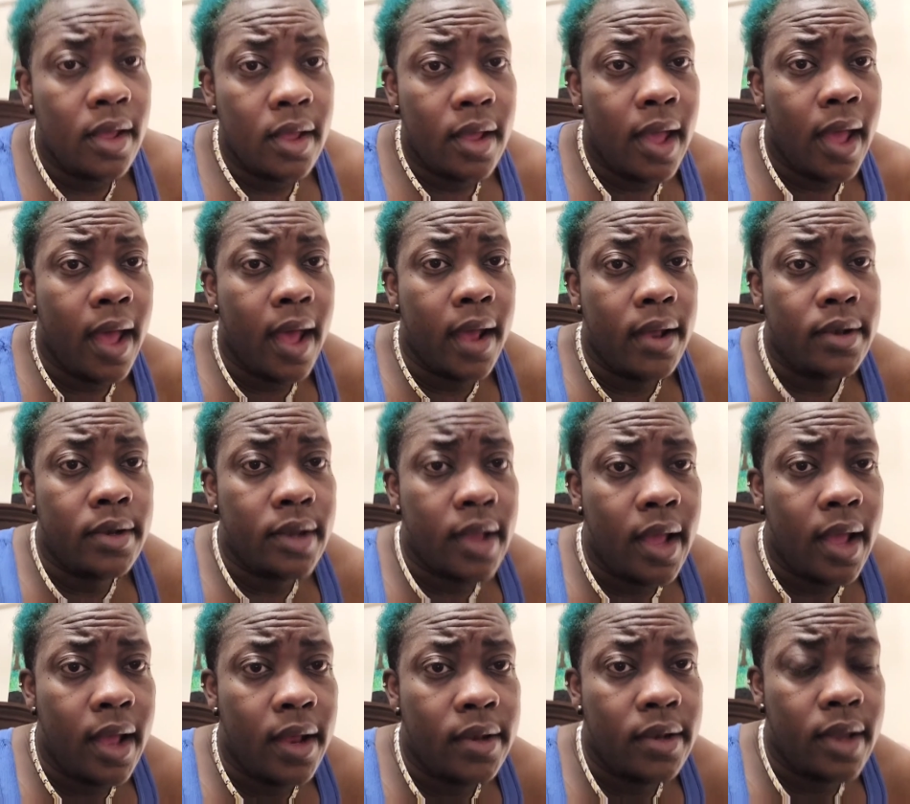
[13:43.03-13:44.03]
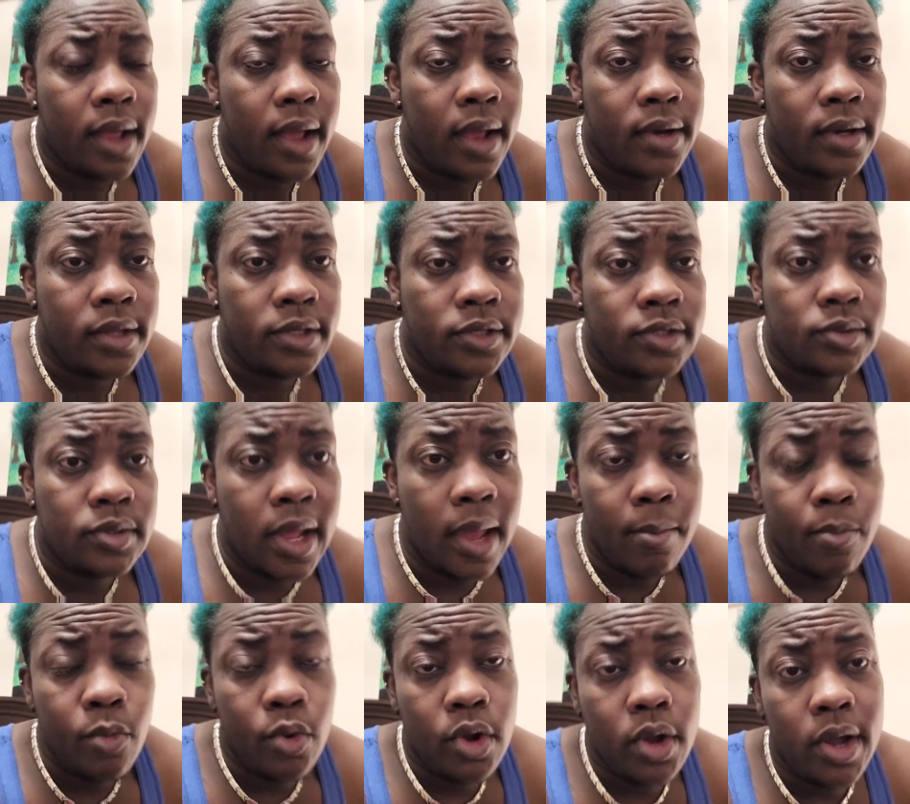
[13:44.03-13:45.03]
And it's like
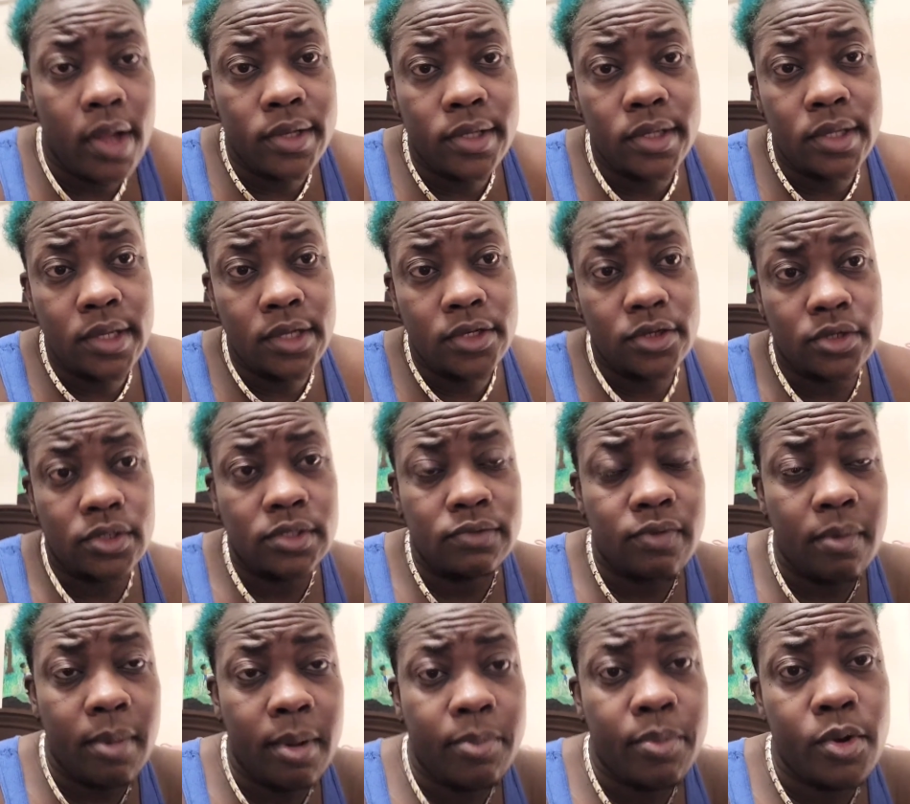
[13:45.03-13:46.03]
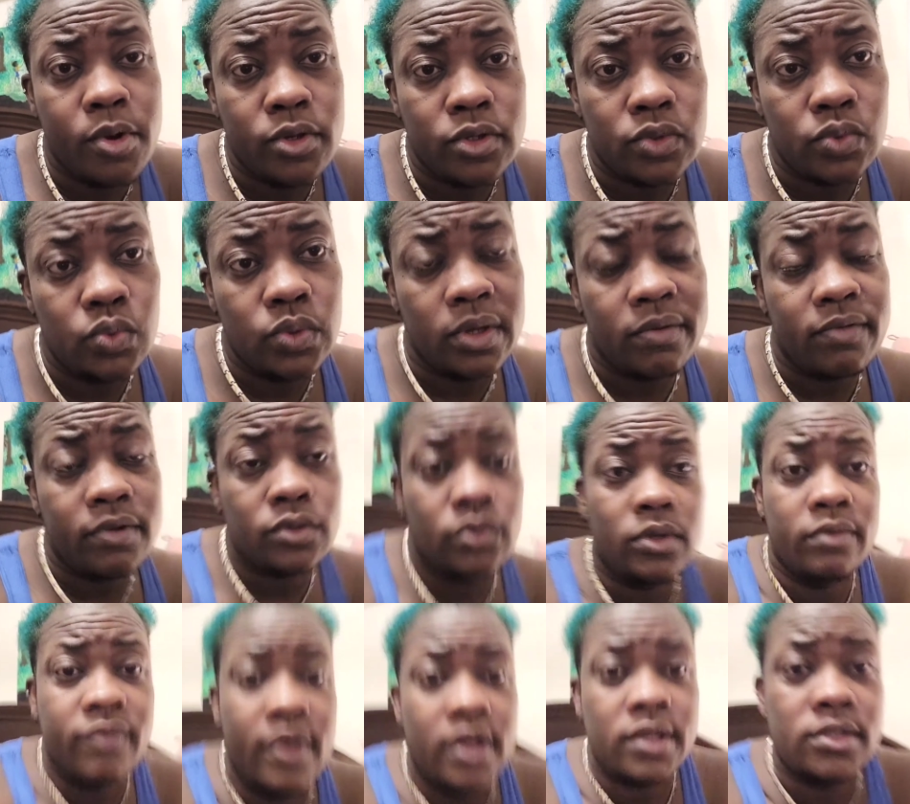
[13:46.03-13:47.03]
more contagious from a person who never took
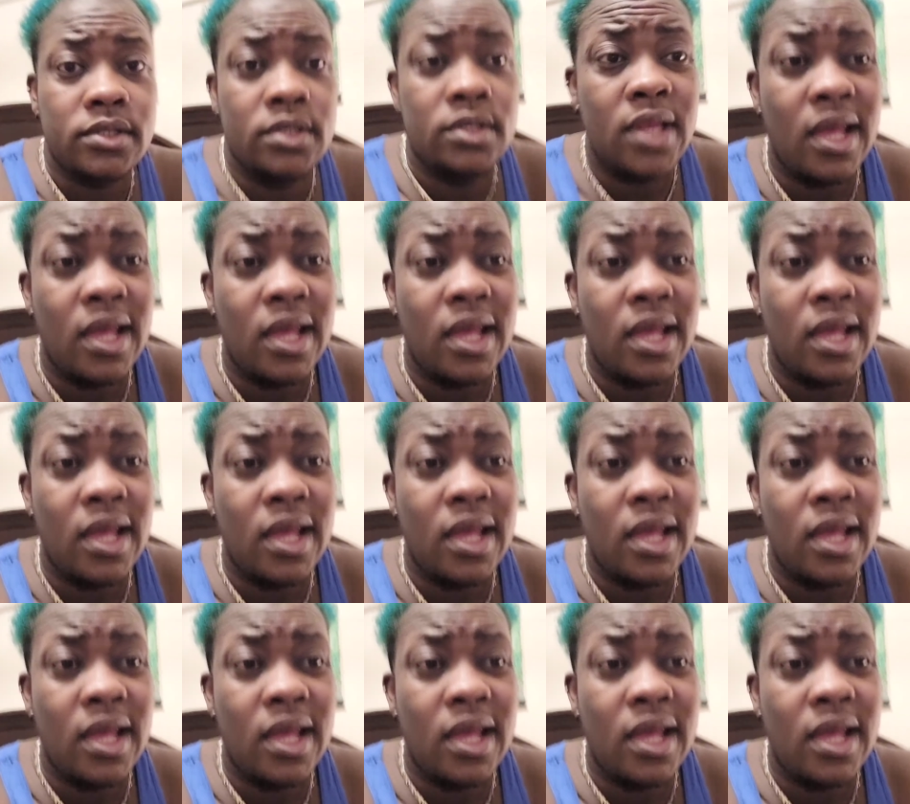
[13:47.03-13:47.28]
the vaccine.